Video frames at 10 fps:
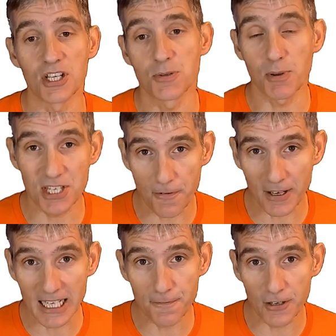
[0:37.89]

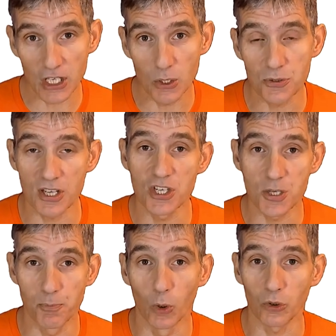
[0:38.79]
specifically for use in
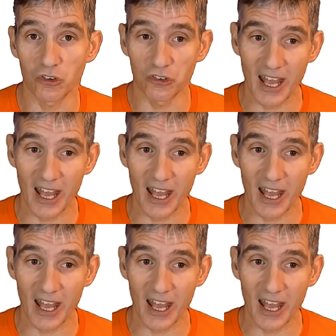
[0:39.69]
sports